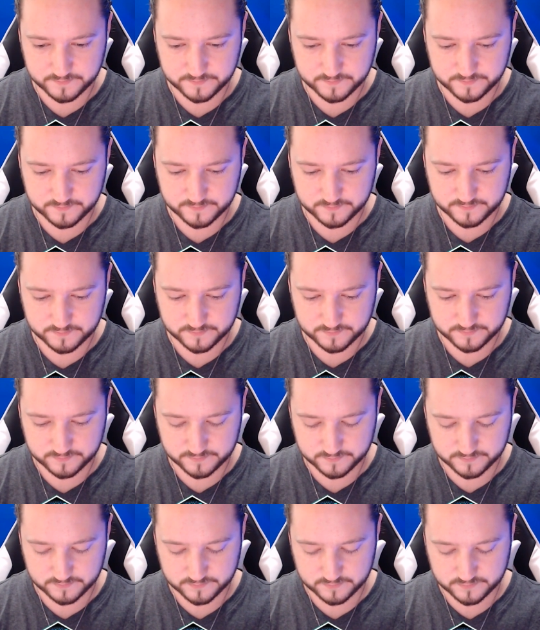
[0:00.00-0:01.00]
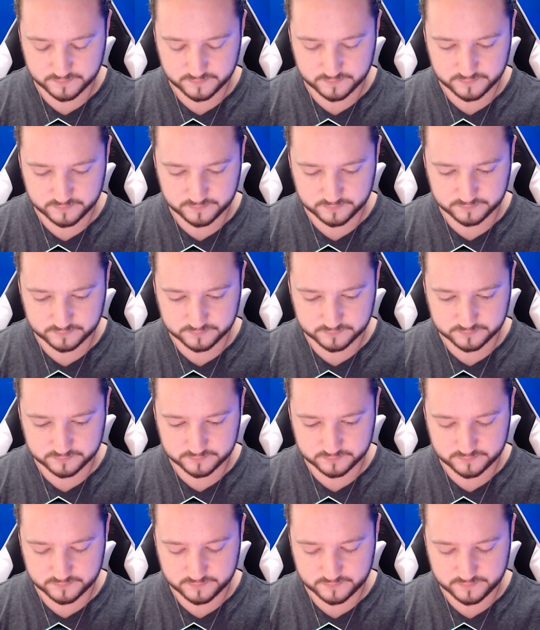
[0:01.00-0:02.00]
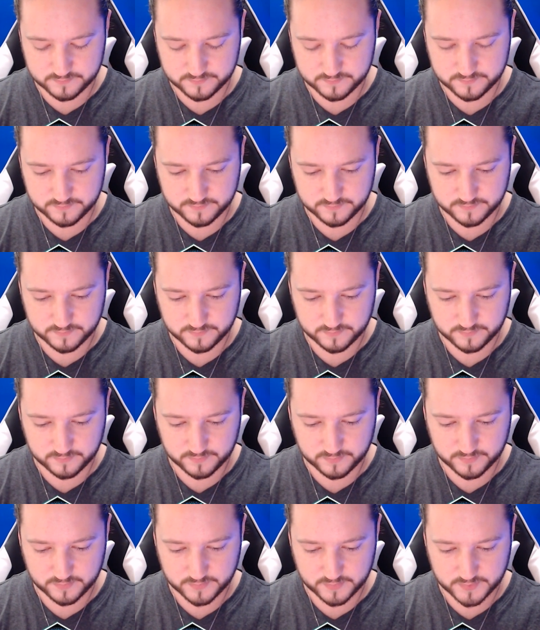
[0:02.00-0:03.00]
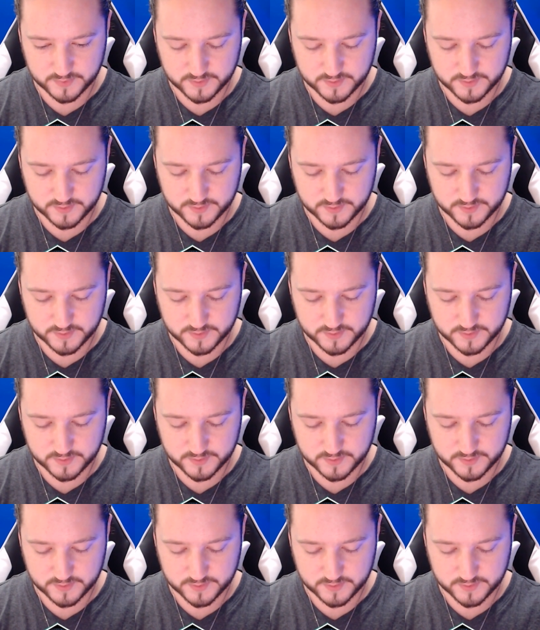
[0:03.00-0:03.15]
(no one is talking)